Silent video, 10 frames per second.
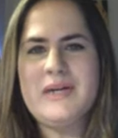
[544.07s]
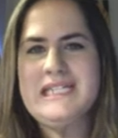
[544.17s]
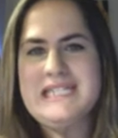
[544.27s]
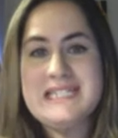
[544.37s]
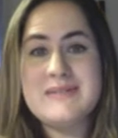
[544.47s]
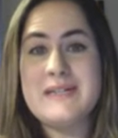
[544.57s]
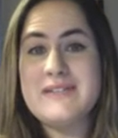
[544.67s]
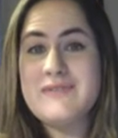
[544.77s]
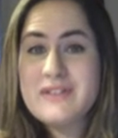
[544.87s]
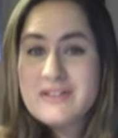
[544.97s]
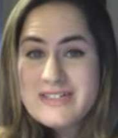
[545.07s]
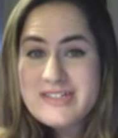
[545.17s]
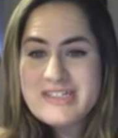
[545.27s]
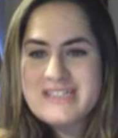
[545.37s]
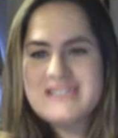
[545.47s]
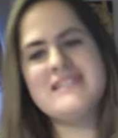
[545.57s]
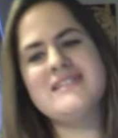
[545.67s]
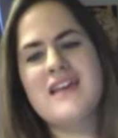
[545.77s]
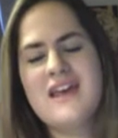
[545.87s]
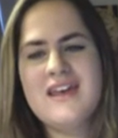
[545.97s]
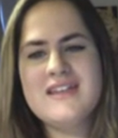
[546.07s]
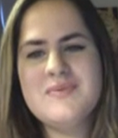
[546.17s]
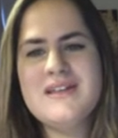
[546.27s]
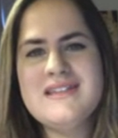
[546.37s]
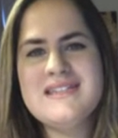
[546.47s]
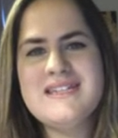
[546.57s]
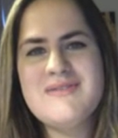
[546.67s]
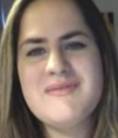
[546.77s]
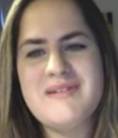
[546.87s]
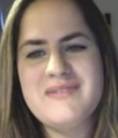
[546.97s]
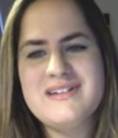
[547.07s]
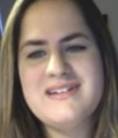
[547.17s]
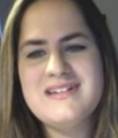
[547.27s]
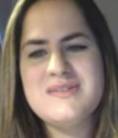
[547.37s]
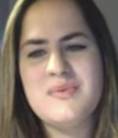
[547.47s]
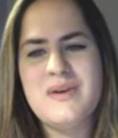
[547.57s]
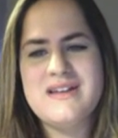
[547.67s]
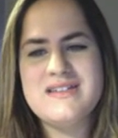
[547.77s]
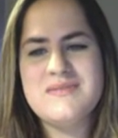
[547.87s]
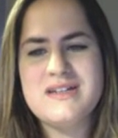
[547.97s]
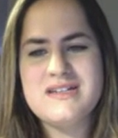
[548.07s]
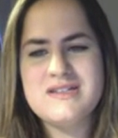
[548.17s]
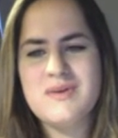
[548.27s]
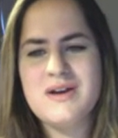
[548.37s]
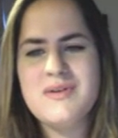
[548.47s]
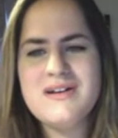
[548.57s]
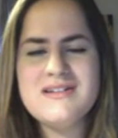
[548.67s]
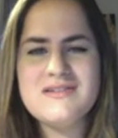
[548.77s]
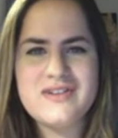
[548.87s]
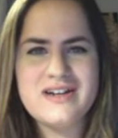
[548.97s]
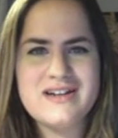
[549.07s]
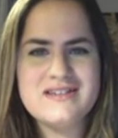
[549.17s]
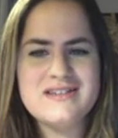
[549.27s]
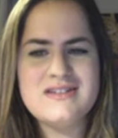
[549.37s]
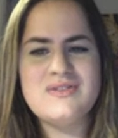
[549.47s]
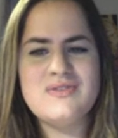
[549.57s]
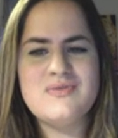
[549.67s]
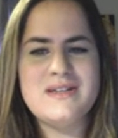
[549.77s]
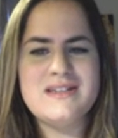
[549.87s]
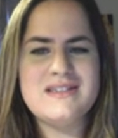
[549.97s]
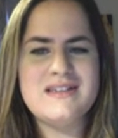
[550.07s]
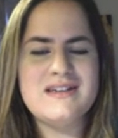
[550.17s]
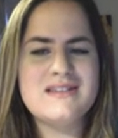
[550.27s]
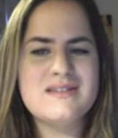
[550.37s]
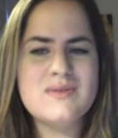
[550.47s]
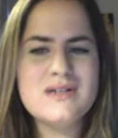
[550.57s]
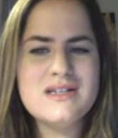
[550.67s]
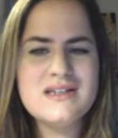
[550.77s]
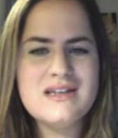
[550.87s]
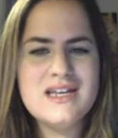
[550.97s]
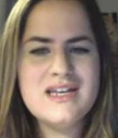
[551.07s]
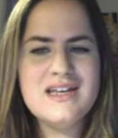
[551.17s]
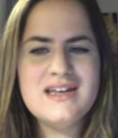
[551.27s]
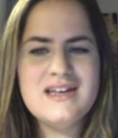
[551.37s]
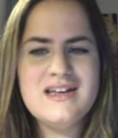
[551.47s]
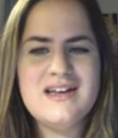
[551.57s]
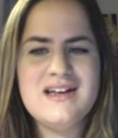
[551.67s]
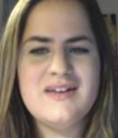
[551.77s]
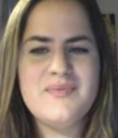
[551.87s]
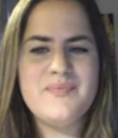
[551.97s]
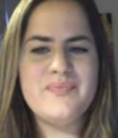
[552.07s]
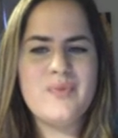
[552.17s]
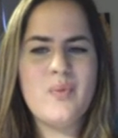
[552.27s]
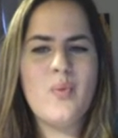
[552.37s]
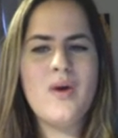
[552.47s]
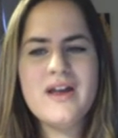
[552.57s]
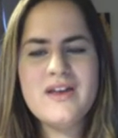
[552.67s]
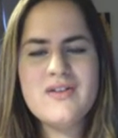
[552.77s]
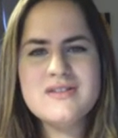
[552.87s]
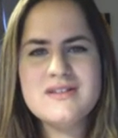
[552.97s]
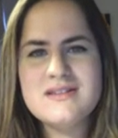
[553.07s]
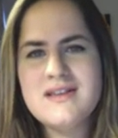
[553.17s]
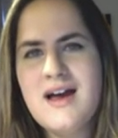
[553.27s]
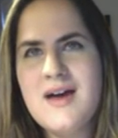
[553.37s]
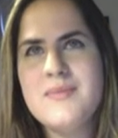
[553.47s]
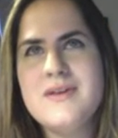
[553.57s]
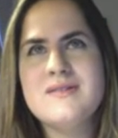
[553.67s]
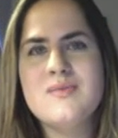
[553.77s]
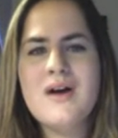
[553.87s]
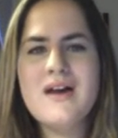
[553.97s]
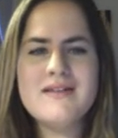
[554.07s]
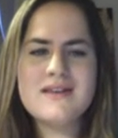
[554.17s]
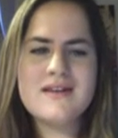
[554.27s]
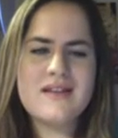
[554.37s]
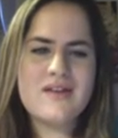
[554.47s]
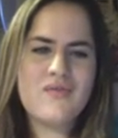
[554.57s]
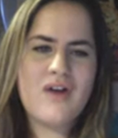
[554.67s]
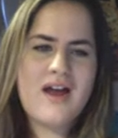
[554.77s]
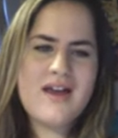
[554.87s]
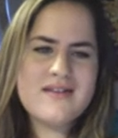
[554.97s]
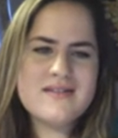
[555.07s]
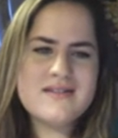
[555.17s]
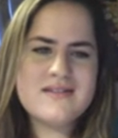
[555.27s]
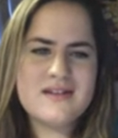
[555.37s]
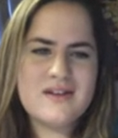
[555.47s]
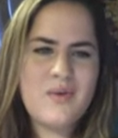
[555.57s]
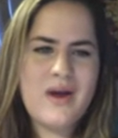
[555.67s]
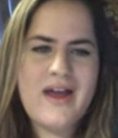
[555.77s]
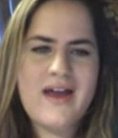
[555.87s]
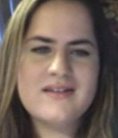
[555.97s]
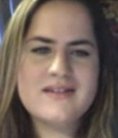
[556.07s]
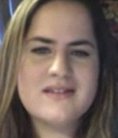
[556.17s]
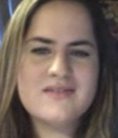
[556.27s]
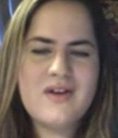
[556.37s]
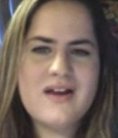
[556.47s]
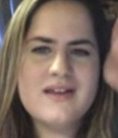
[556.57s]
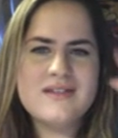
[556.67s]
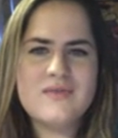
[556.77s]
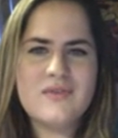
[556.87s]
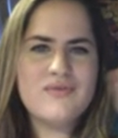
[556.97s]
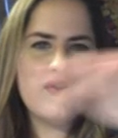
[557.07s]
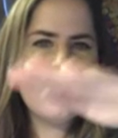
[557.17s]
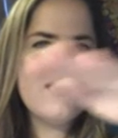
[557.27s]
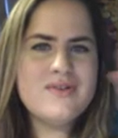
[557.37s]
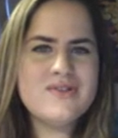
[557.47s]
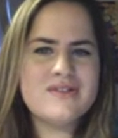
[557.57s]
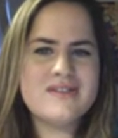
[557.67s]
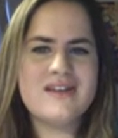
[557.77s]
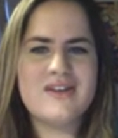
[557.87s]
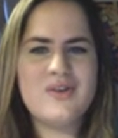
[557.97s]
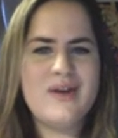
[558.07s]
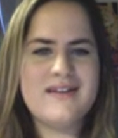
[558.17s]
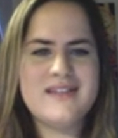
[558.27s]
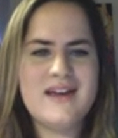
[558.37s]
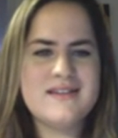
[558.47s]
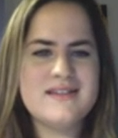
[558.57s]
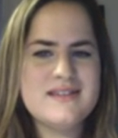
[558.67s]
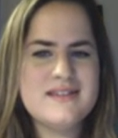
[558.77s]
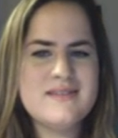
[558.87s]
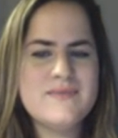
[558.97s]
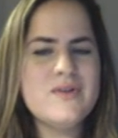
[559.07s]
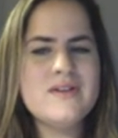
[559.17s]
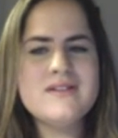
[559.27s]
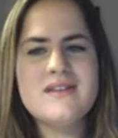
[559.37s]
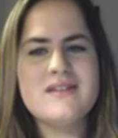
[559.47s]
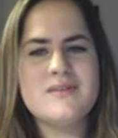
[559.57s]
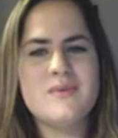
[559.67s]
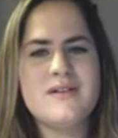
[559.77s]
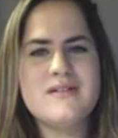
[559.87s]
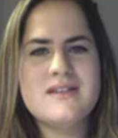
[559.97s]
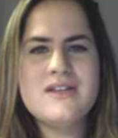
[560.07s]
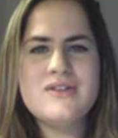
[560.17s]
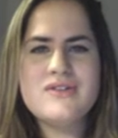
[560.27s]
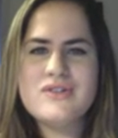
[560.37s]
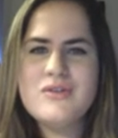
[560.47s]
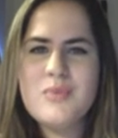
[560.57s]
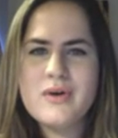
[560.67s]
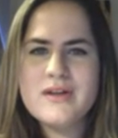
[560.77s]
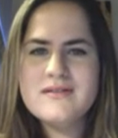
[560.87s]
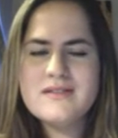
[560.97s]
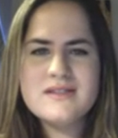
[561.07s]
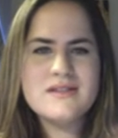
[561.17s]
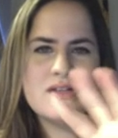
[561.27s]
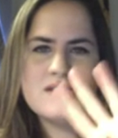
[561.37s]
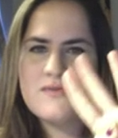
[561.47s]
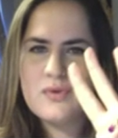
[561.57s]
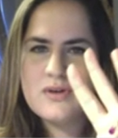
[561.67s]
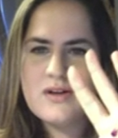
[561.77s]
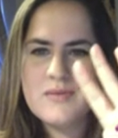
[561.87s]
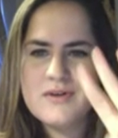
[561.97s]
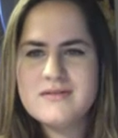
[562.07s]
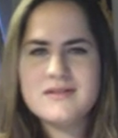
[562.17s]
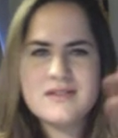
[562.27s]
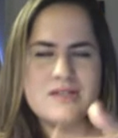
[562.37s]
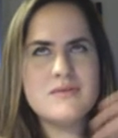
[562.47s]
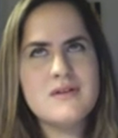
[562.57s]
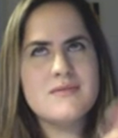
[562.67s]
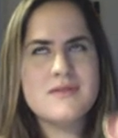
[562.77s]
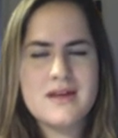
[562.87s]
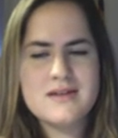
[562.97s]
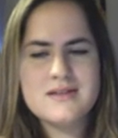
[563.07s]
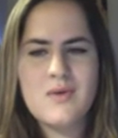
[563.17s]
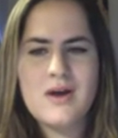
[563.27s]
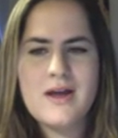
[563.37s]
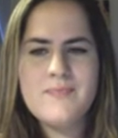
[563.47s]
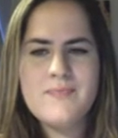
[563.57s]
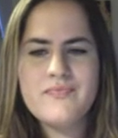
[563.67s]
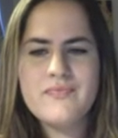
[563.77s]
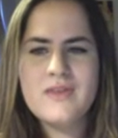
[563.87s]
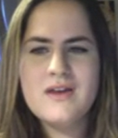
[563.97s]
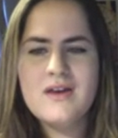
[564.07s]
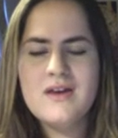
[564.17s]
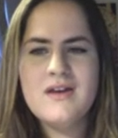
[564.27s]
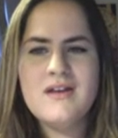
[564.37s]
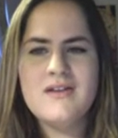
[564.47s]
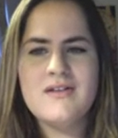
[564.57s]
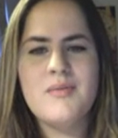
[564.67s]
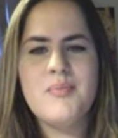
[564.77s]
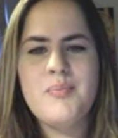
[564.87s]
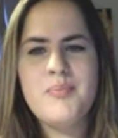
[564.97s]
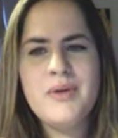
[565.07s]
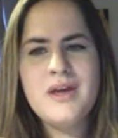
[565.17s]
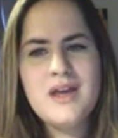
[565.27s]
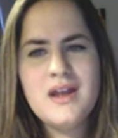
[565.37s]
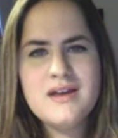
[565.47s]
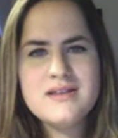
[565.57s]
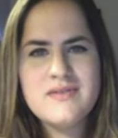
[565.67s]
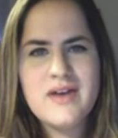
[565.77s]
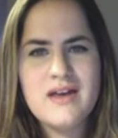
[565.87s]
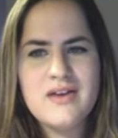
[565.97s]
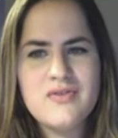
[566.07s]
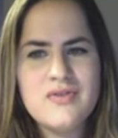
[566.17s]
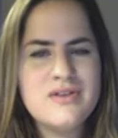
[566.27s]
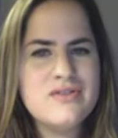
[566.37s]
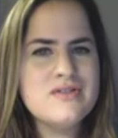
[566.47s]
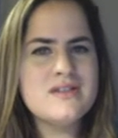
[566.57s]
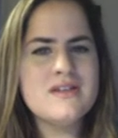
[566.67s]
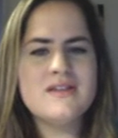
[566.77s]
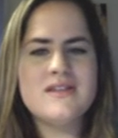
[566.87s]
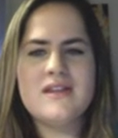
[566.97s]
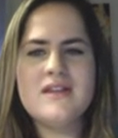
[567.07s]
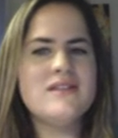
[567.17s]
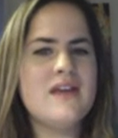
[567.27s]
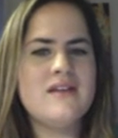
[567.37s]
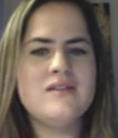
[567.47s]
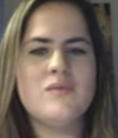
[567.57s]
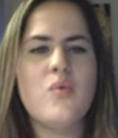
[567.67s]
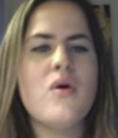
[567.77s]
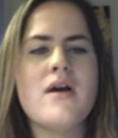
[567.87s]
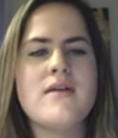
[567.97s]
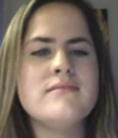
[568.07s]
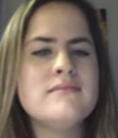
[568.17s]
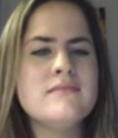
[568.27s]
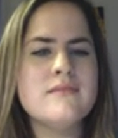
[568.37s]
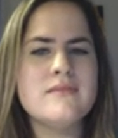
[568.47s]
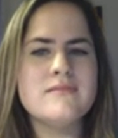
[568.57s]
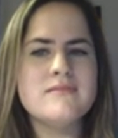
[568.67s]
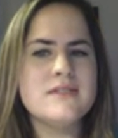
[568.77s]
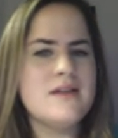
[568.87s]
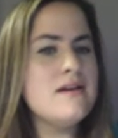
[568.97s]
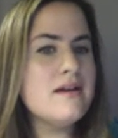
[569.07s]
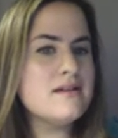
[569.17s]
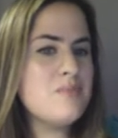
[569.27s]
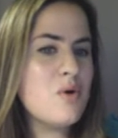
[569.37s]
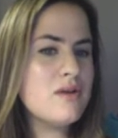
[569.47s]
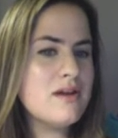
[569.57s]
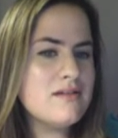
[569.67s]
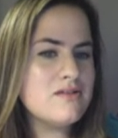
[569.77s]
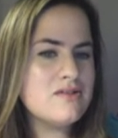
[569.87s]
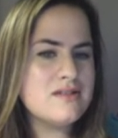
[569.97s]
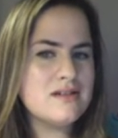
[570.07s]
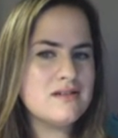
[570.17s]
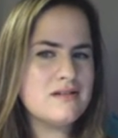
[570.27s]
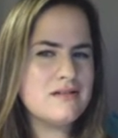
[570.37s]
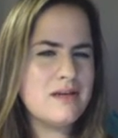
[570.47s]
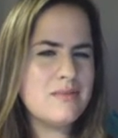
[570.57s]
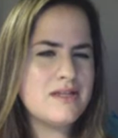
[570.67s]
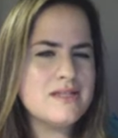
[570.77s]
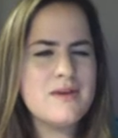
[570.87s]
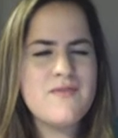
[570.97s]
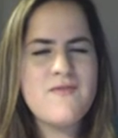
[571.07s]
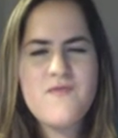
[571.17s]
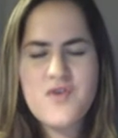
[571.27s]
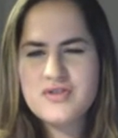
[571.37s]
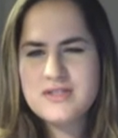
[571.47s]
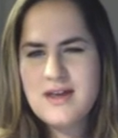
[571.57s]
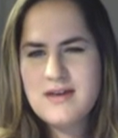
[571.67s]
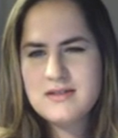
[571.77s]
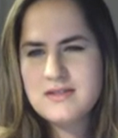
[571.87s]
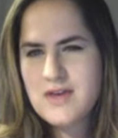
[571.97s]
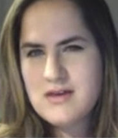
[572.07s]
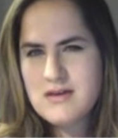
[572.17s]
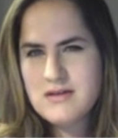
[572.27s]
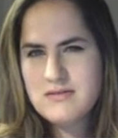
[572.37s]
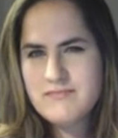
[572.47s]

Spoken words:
this one for the regents. It's pretty easy to remember. It's y2 minus y1 over x2 minus x1. Y goes on top because y is kind of like rise, like your y-axis. Rise over run, which looks like your x-axis. So here's how this works. You need 2 points, so that's 4 numbers because each one comes with x and y. You're going to pick an x value, and you're just going to say that's x1. It's not an exponent. It's just like a little label. That's my first x value.